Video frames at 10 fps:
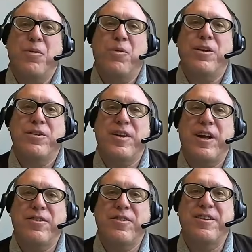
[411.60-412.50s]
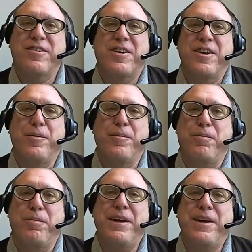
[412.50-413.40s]
Well, it sounds like it's going to
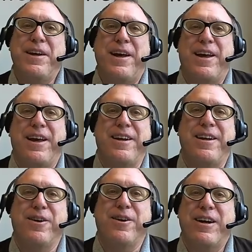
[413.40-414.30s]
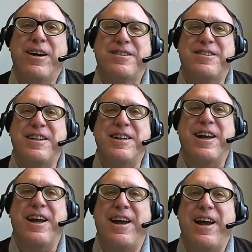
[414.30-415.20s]
be an
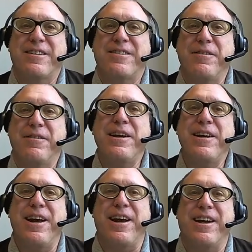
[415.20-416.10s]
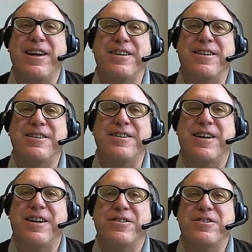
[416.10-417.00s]
interesting activity, and
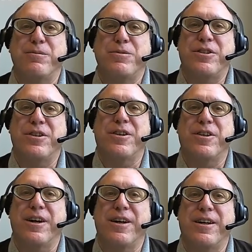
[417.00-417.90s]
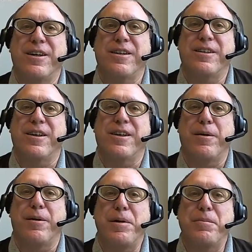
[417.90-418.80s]
uh, so I'm sure uh, a lot
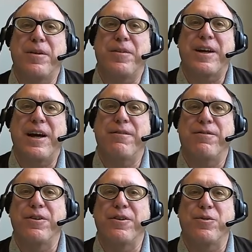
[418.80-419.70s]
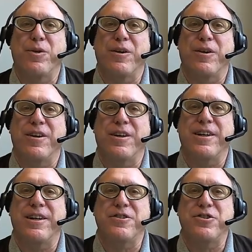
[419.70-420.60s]
of people at the conference will uh,
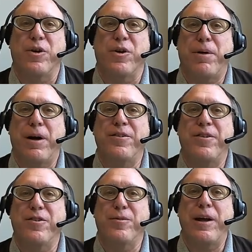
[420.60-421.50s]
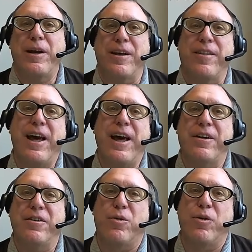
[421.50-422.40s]
enjoy participating in that
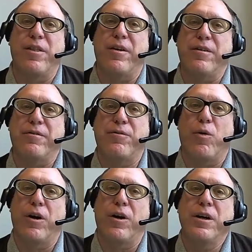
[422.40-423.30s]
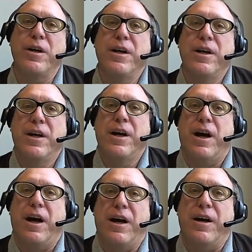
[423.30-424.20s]
as one of the four
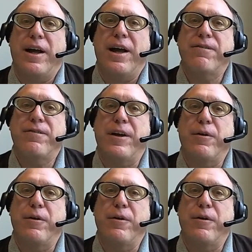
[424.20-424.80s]
uh, half-day